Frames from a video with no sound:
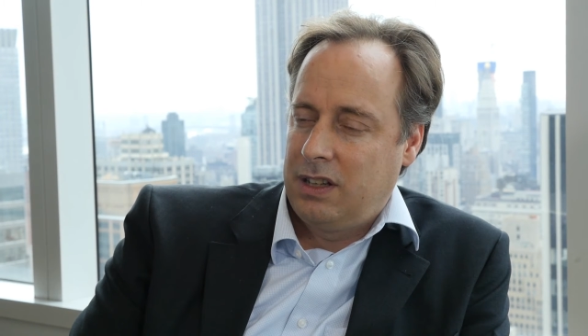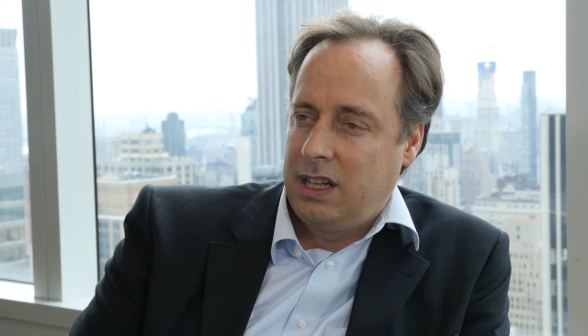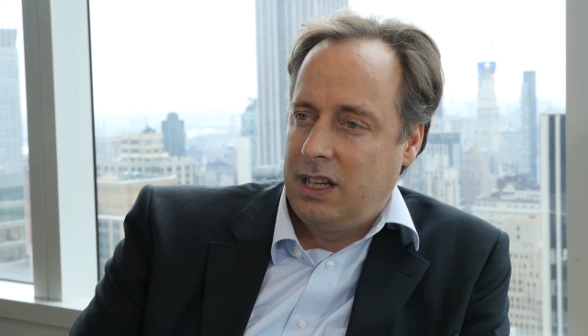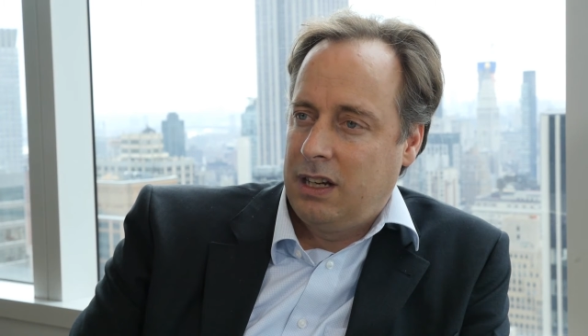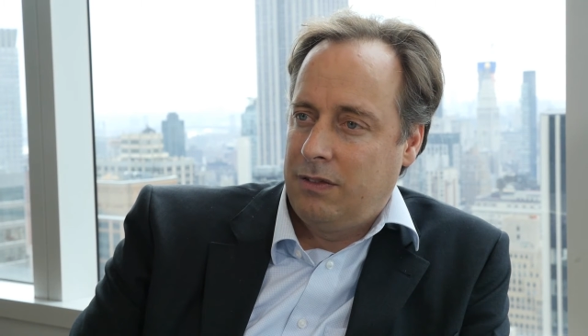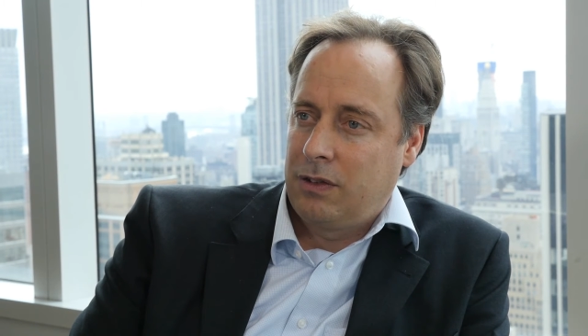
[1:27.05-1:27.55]

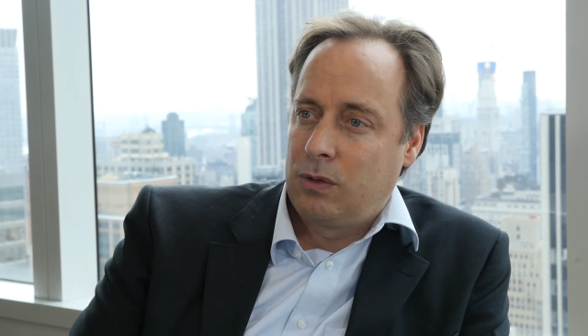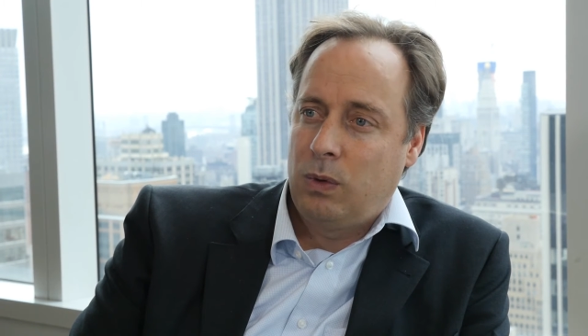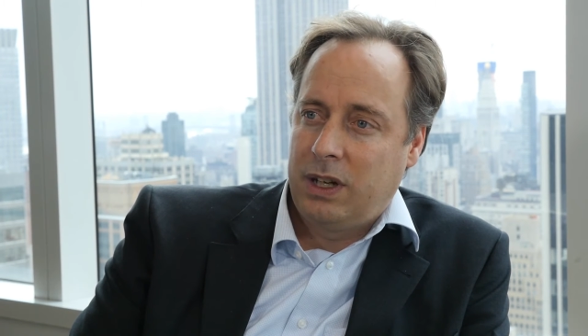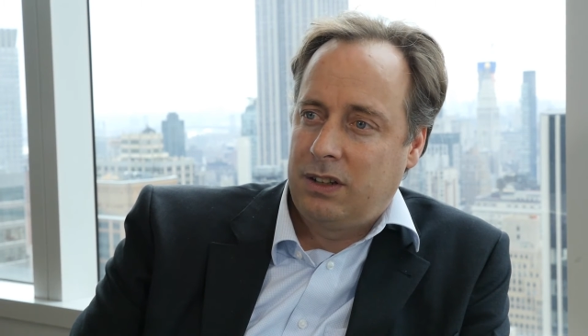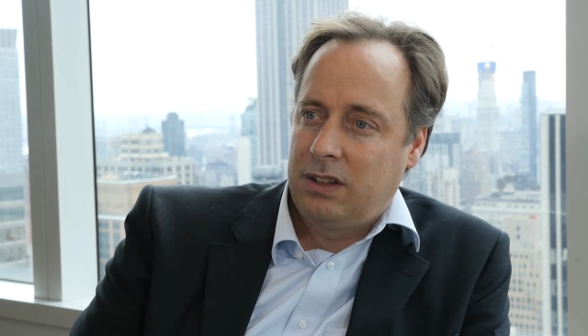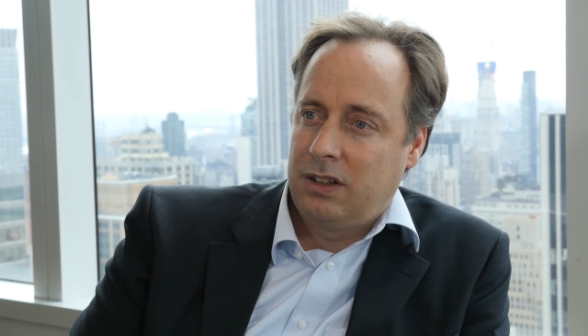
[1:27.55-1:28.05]
they have a
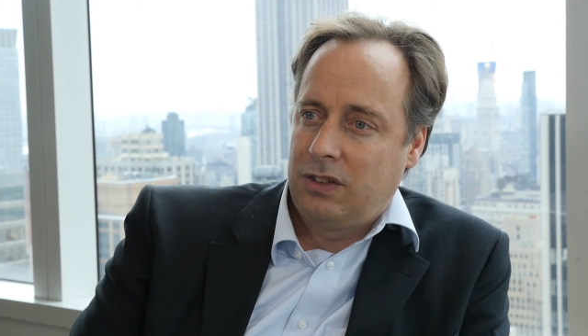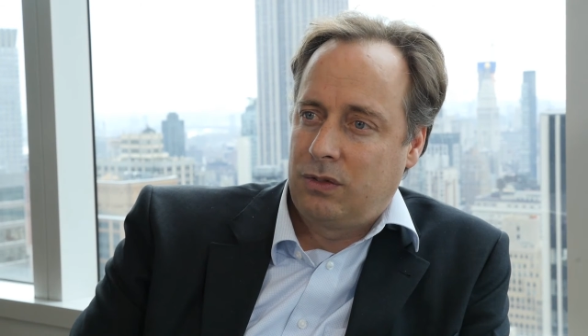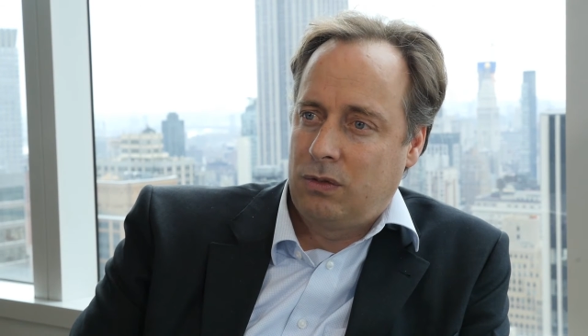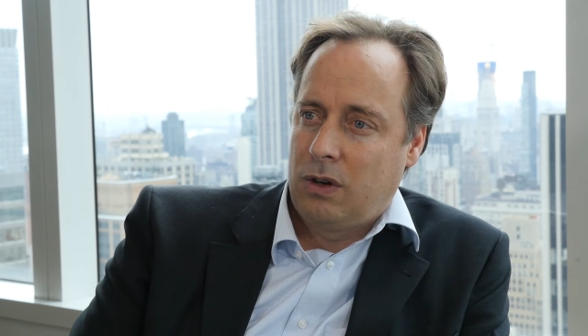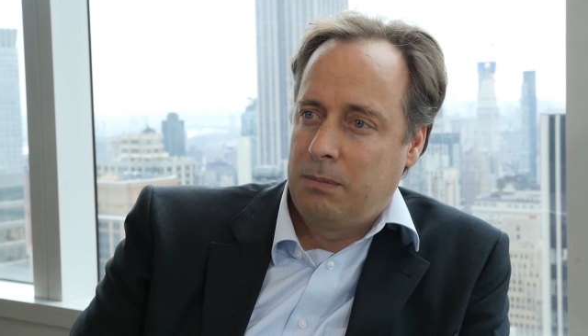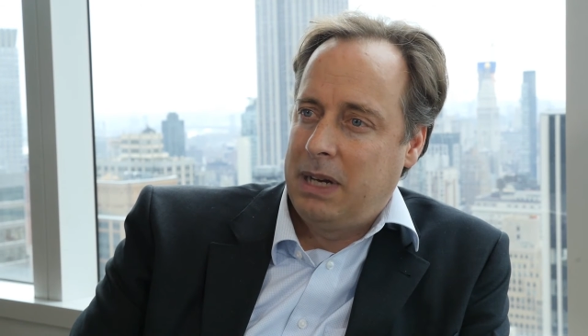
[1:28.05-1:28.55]
quite
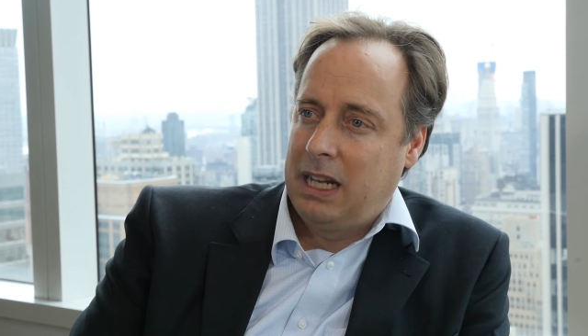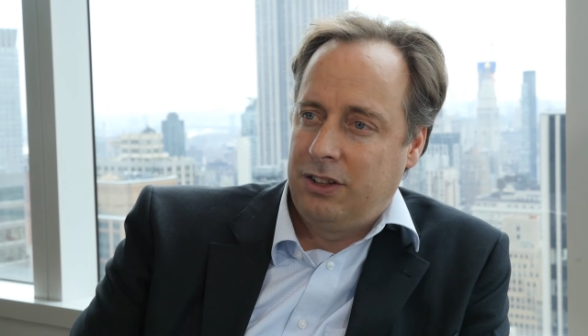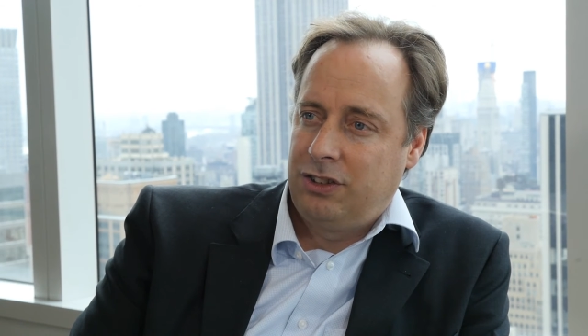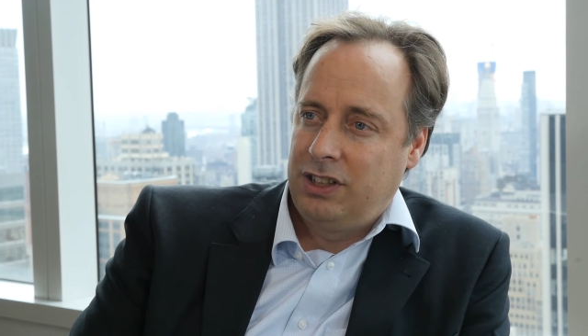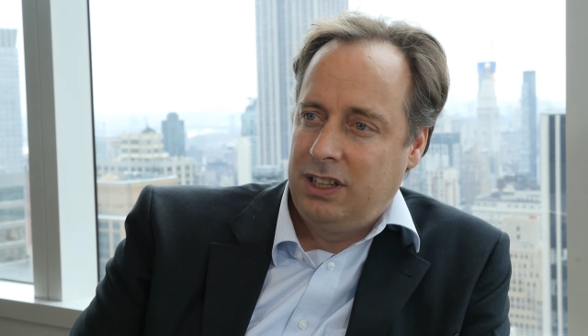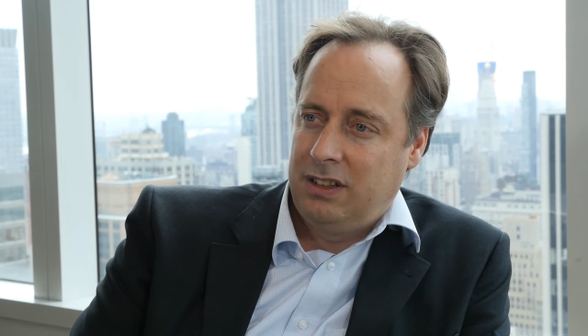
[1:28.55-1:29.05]
strong
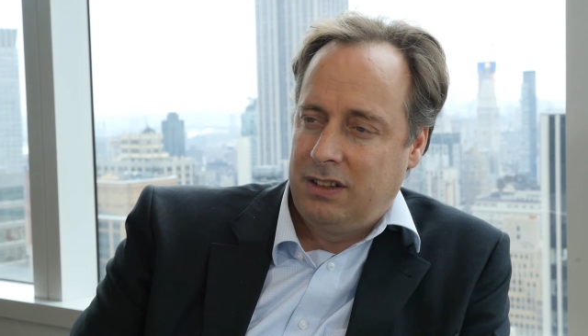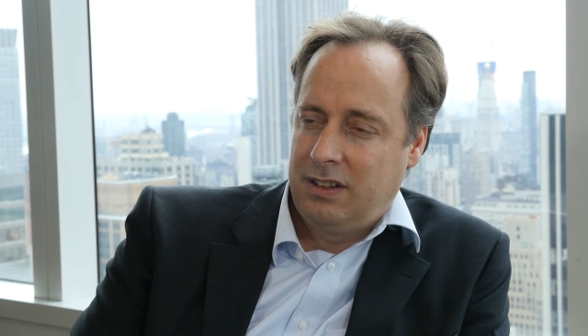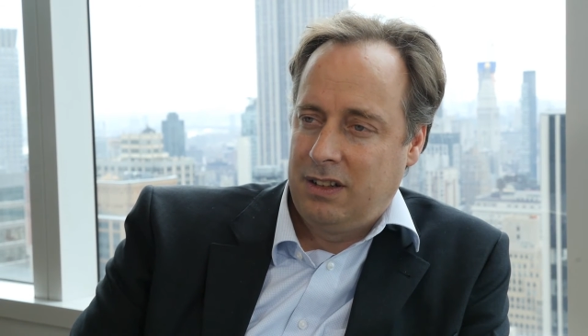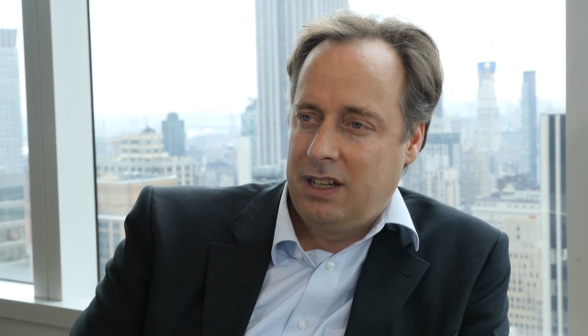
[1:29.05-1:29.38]
balance sheet.